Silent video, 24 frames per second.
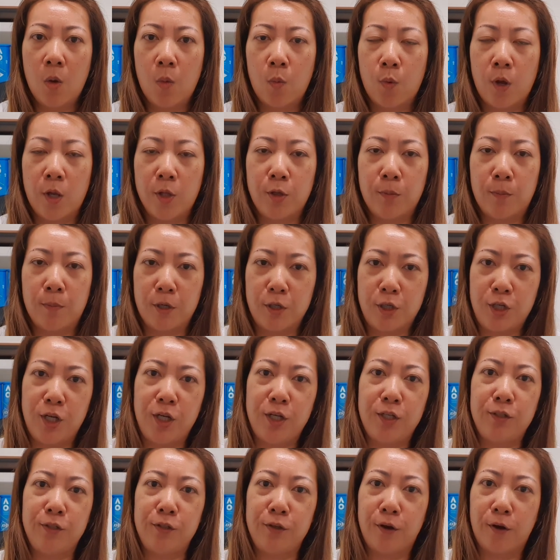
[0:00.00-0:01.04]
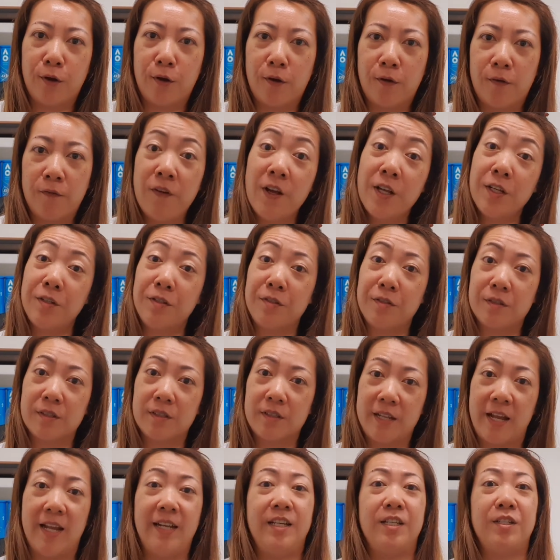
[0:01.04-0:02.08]
when you purchase your
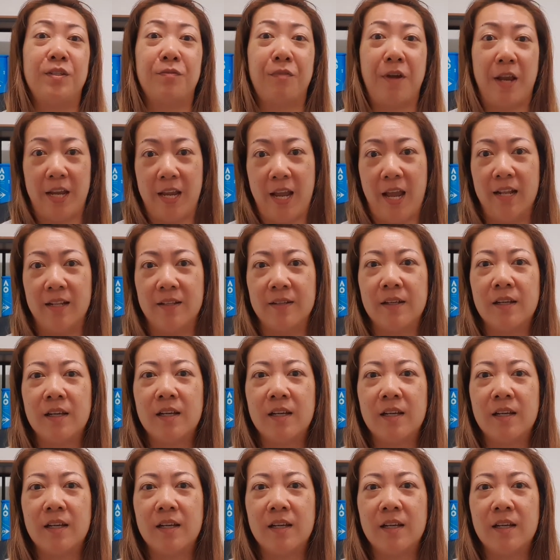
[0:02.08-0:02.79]
first tennis racket.